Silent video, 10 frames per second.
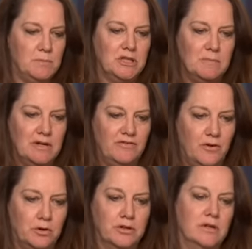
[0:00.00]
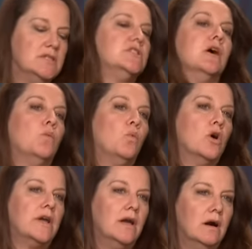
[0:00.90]
them in a folder, and start
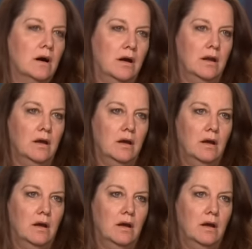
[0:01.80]
working on,